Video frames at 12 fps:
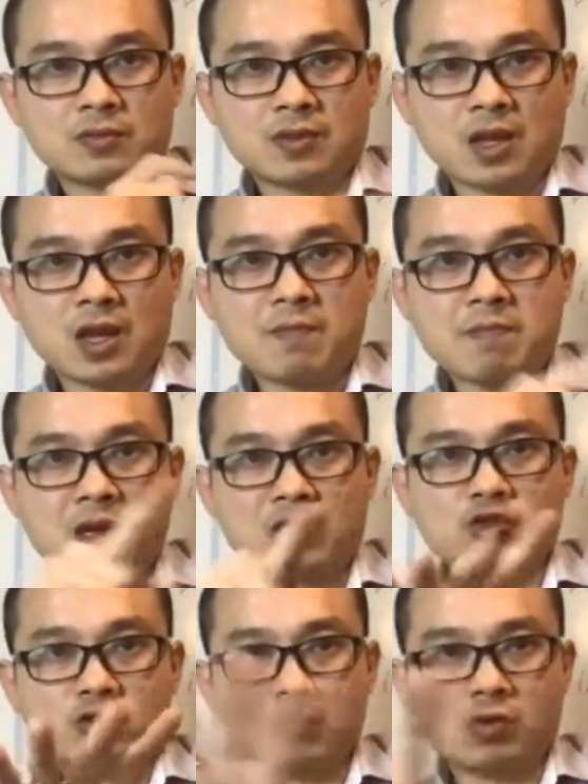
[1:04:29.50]
and
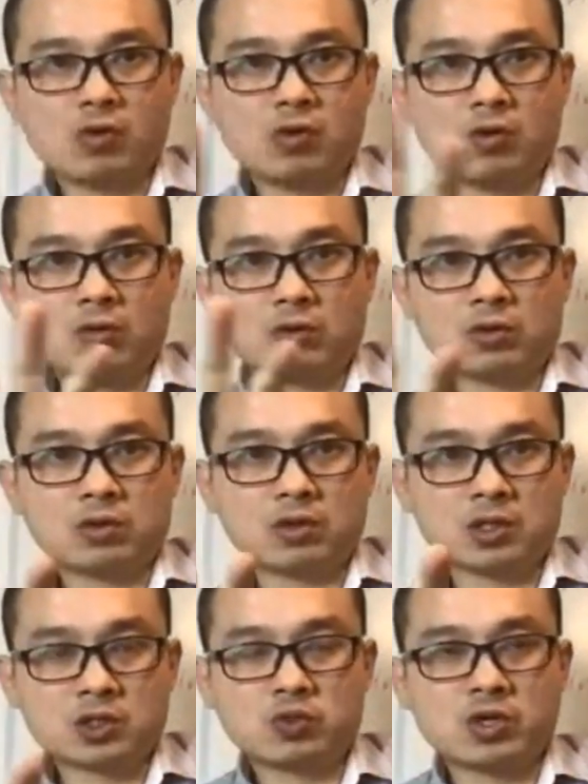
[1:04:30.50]
match the
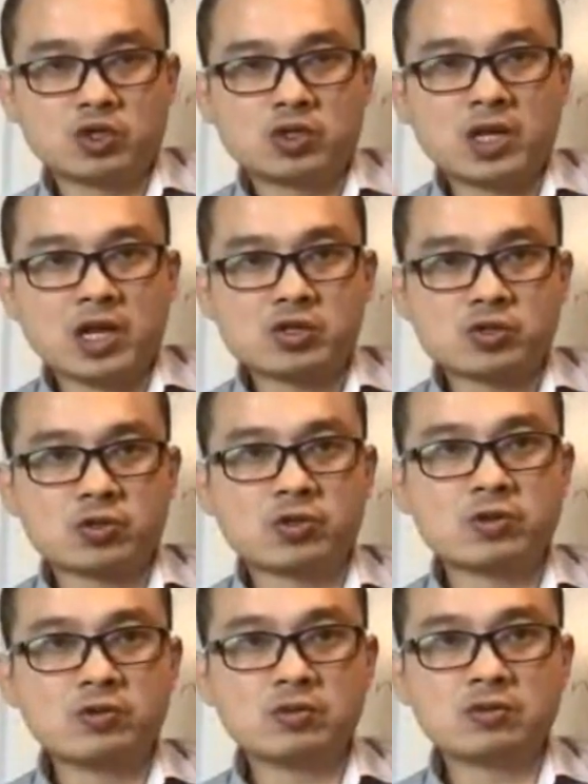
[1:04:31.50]
strategy that I show you.